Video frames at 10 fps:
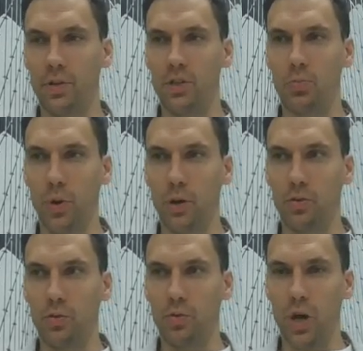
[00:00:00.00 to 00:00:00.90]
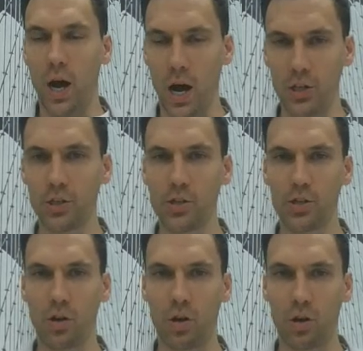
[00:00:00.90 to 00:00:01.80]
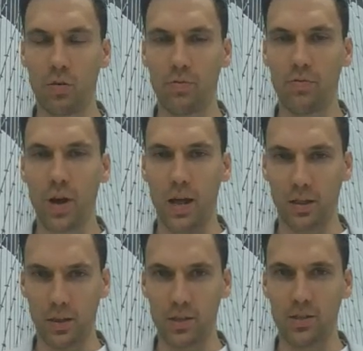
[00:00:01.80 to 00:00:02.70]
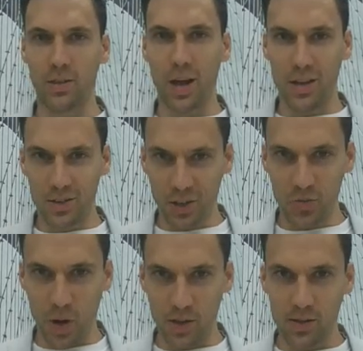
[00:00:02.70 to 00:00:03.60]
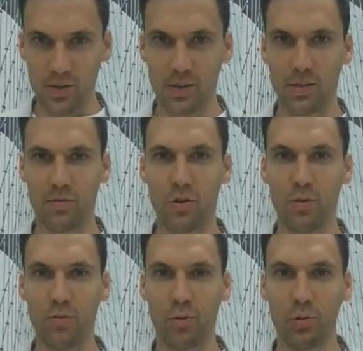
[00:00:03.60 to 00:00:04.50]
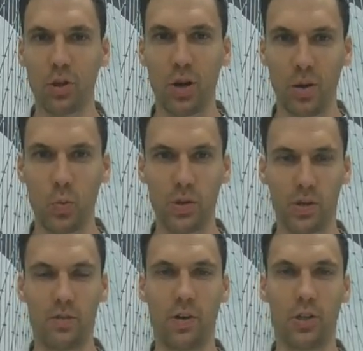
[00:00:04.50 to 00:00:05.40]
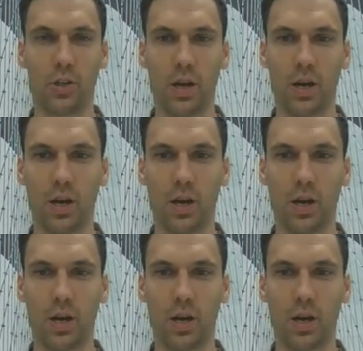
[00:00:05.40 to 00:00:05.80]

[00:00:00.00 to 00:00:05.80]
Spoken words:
spoken to hundreds of athletes in the last 6 months since I've gone full-time with this venture.